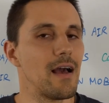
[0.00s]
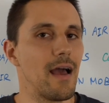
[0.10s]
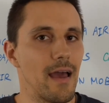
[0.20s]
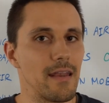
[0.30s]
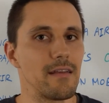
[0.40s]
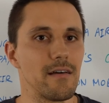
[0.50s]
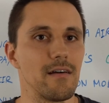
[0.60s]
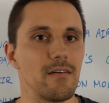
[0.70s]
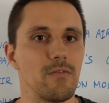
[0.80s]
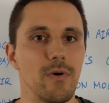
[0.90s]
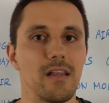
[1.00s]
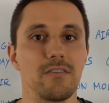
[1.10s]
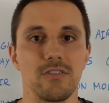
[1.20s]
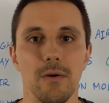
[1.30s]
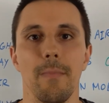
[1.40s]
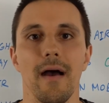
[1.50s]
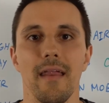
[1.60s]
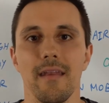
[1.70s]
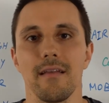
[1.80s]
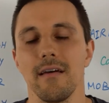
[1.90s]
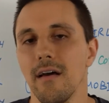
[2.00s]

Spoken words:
and well, Japan